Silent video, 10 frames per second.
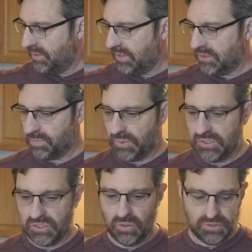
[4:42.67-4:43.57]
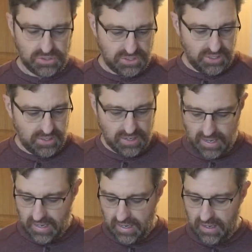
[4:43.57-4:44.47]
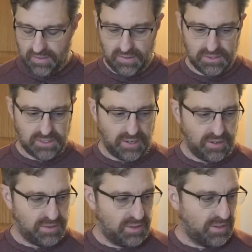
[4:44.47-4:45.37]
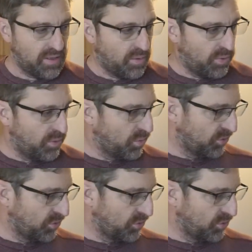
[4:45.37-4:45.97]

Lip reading: is pre-soak the seed, and then the second thing that we will